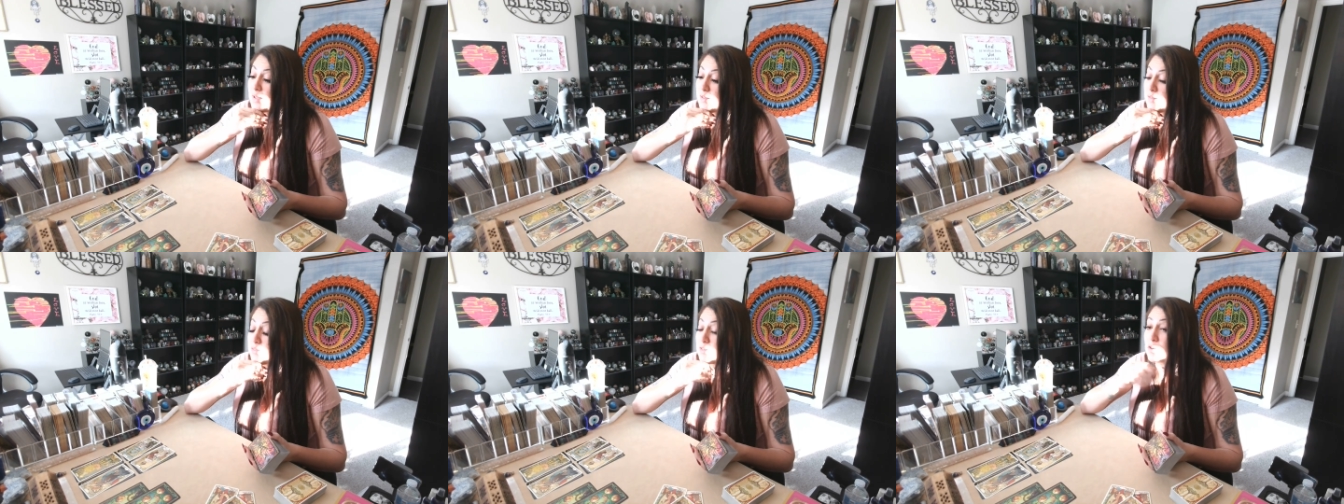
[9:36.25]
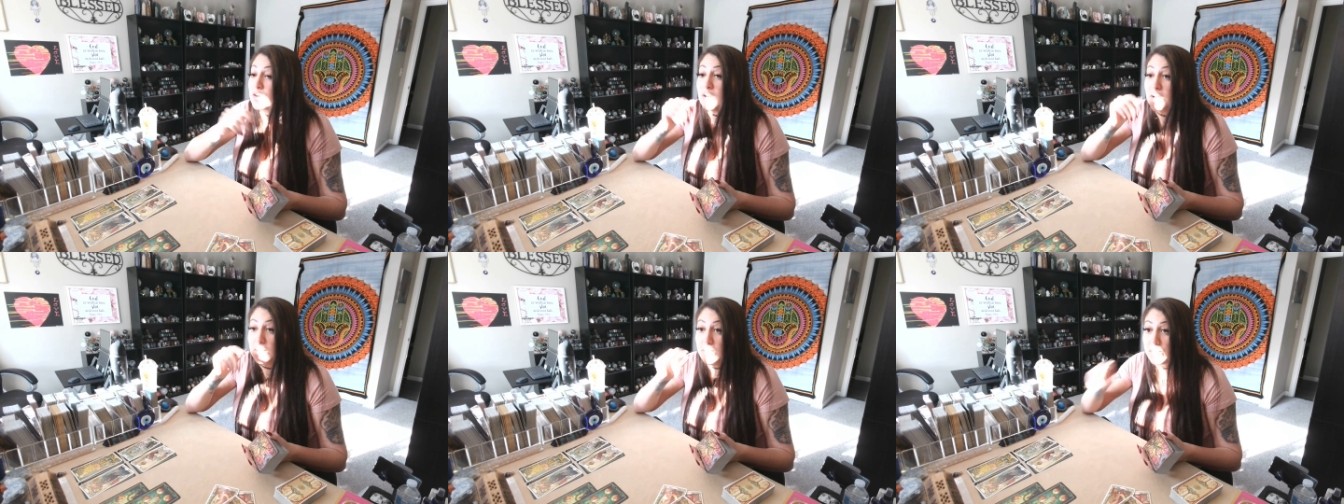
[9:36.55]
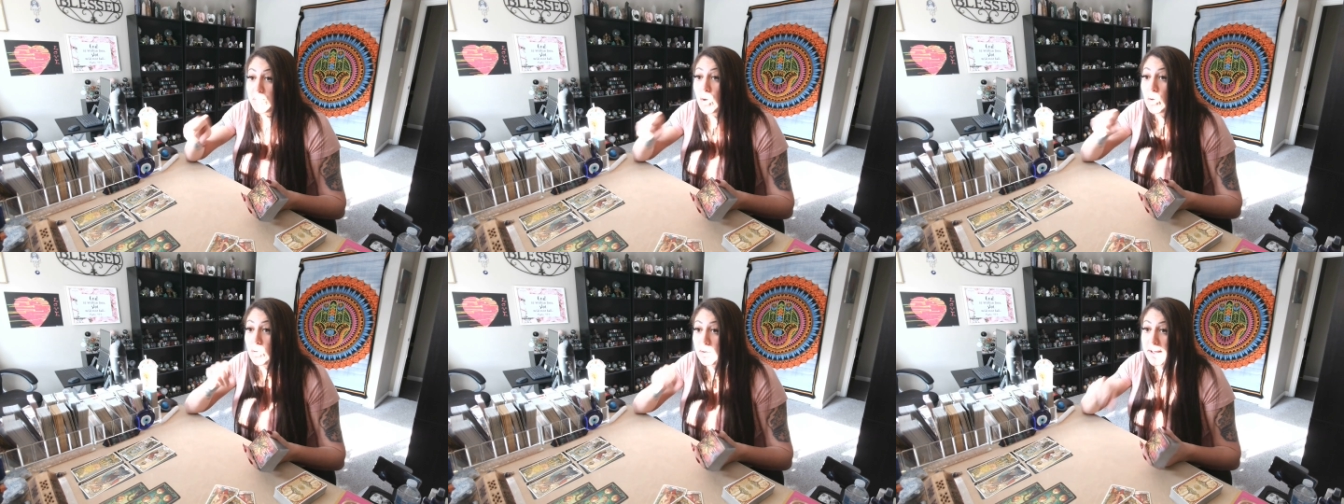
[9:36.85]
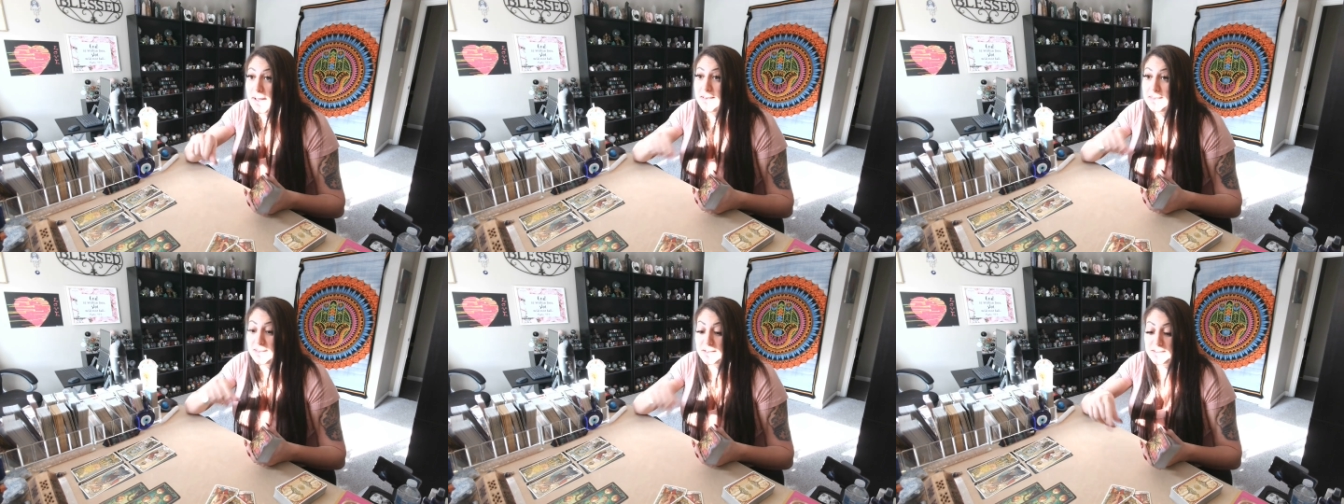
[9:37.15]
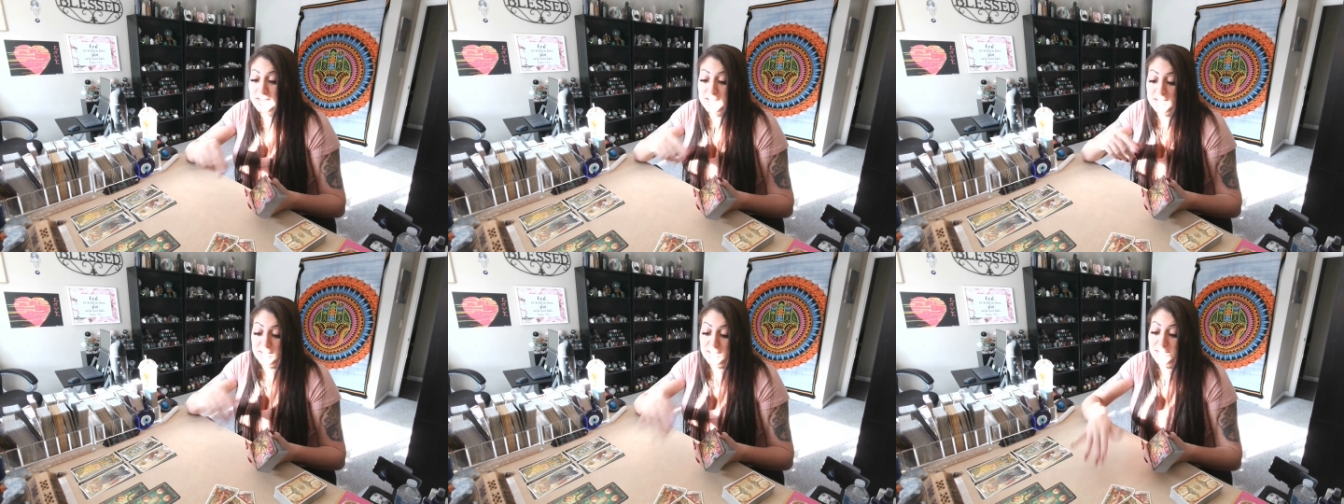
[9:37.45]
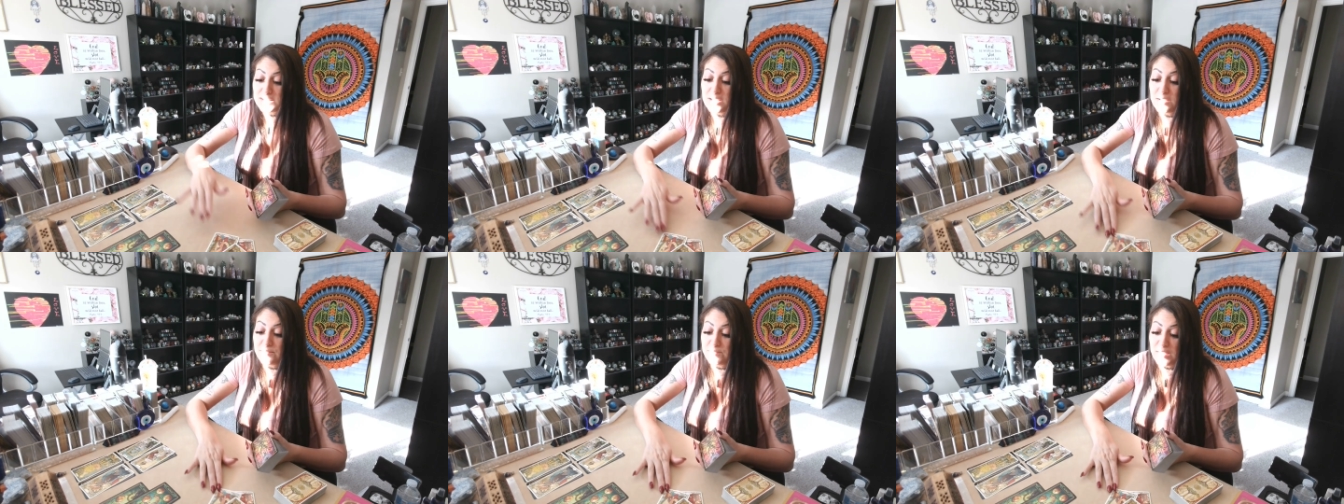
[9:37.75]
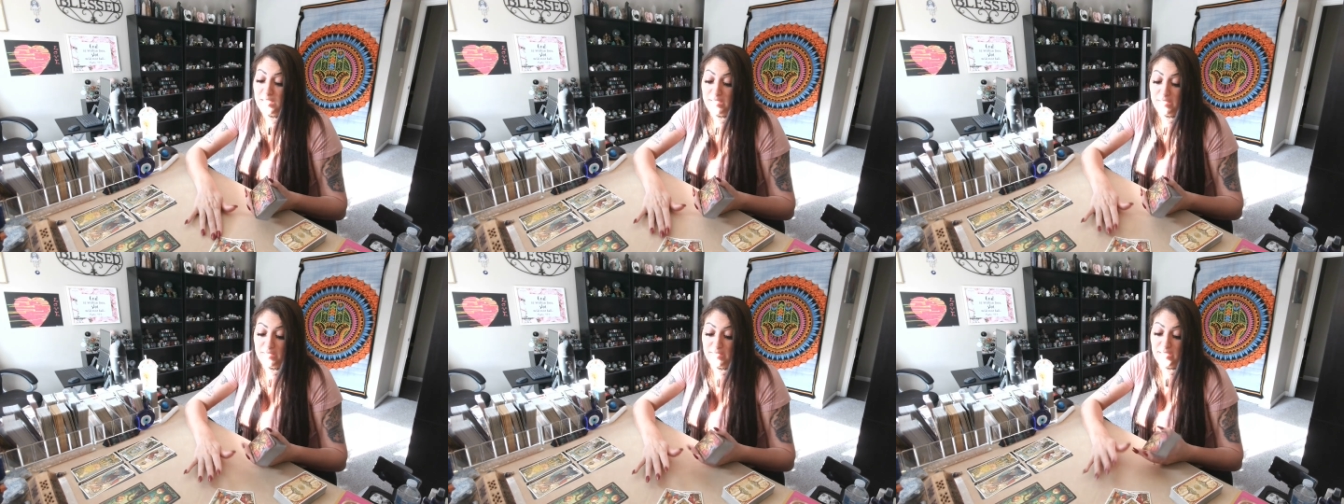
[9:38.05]
They're going to poke at this to see if they
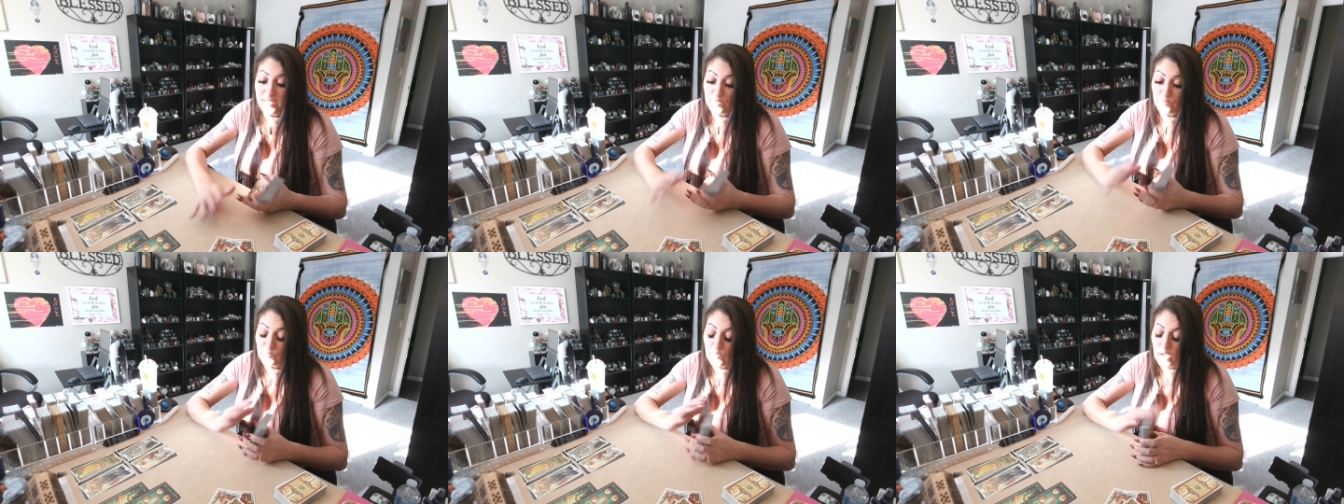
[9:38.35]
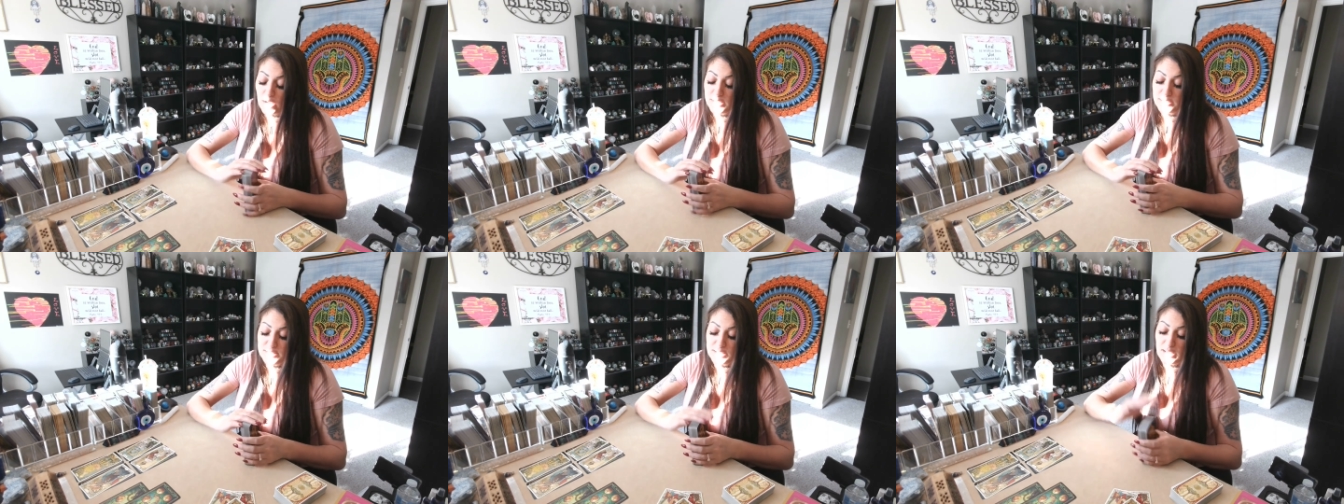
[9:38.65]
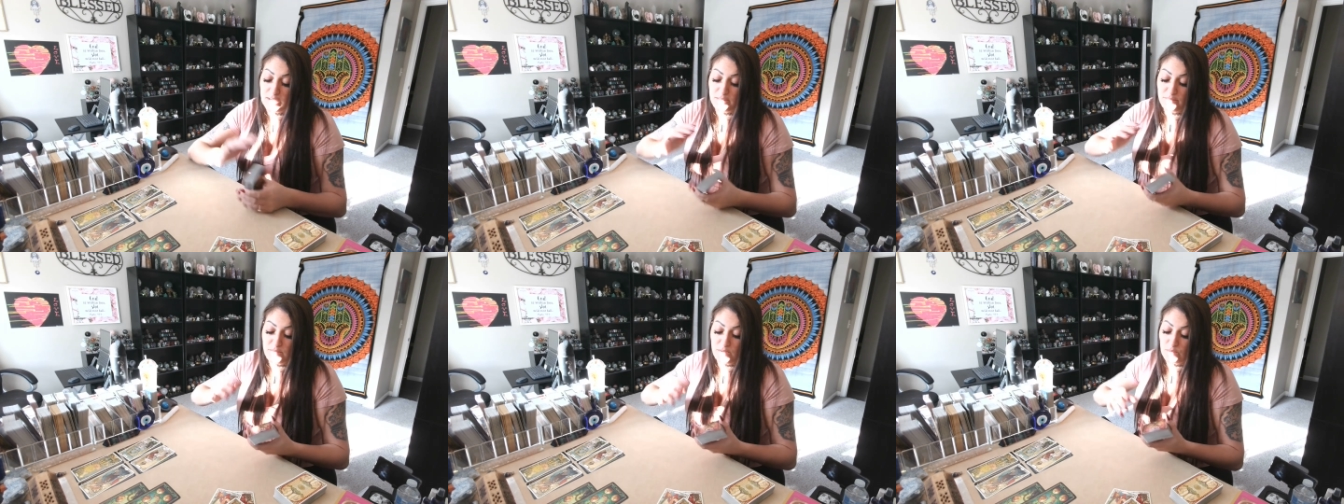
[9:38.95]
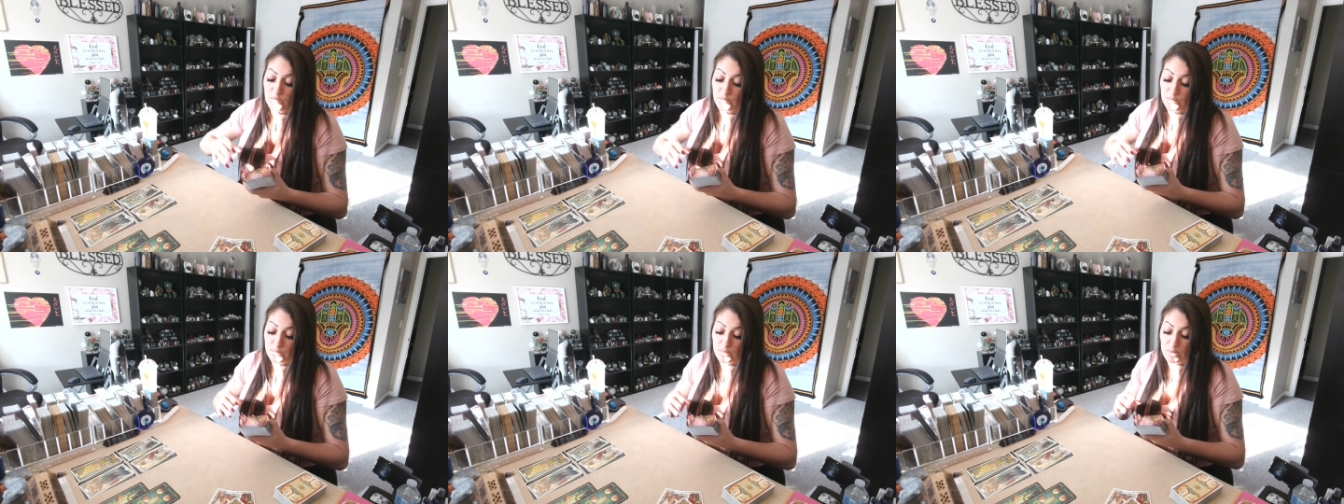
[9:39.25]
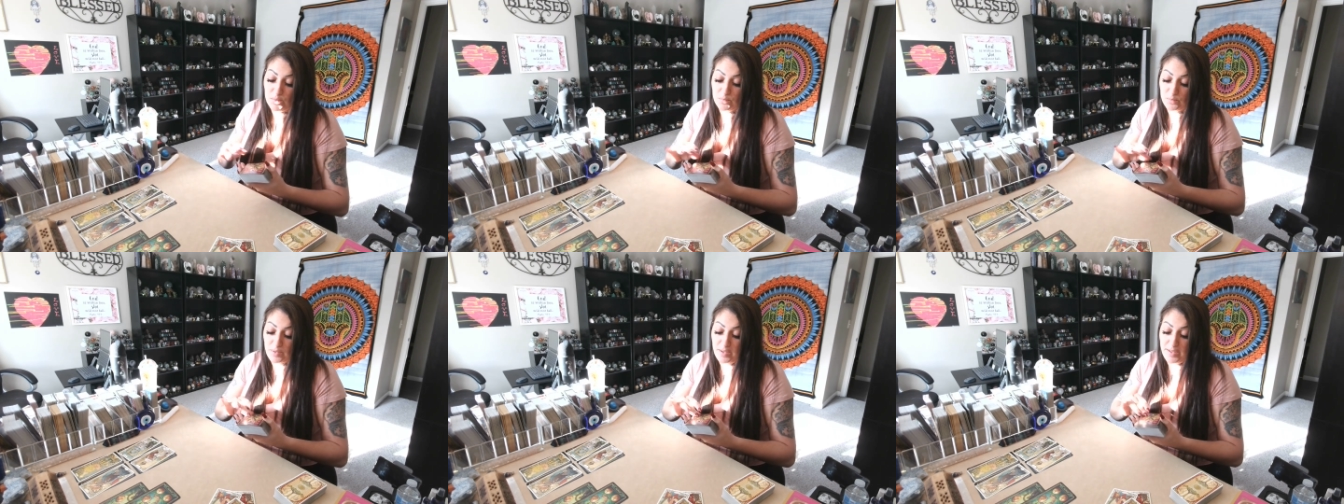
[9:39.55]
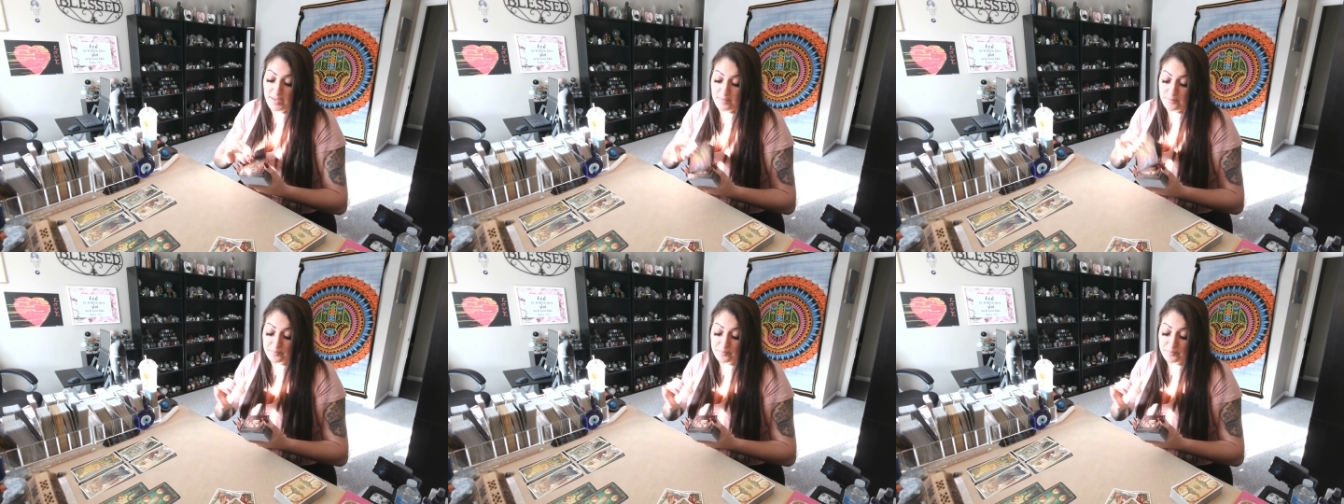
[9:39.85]
can get a rise out of you okay?